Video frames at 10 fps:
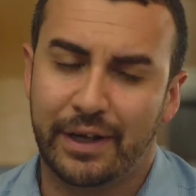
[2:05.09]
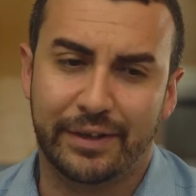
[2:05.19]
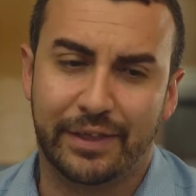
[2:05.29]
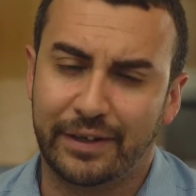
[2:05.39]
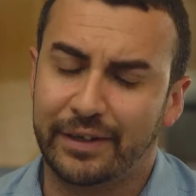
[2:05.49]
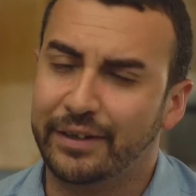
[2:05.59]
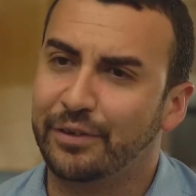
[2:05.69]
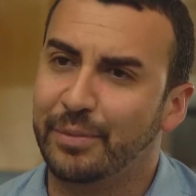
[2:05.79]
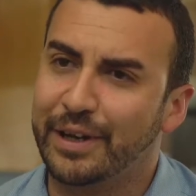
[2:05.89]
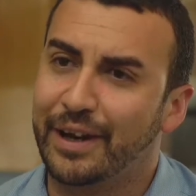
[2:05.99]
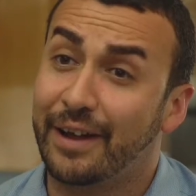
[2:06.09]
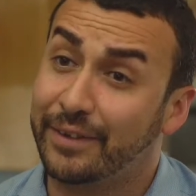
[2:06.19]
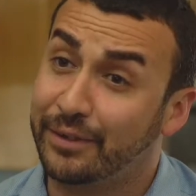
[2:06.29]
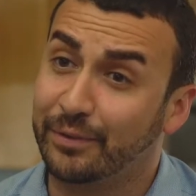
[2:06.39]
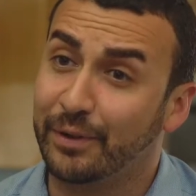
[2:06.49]
I think there's somebody in the lab
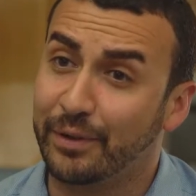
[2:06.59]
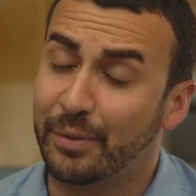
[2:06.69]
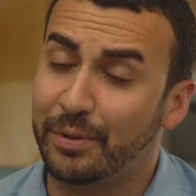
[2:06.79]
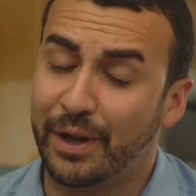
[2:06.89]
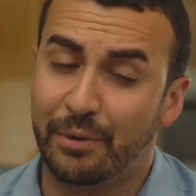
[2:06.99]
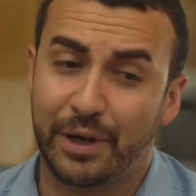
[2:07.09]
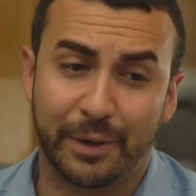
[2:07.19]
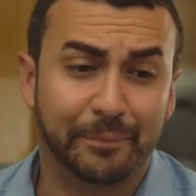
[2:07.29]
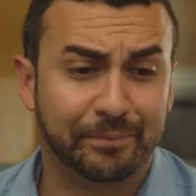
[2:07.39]
still following up on that work.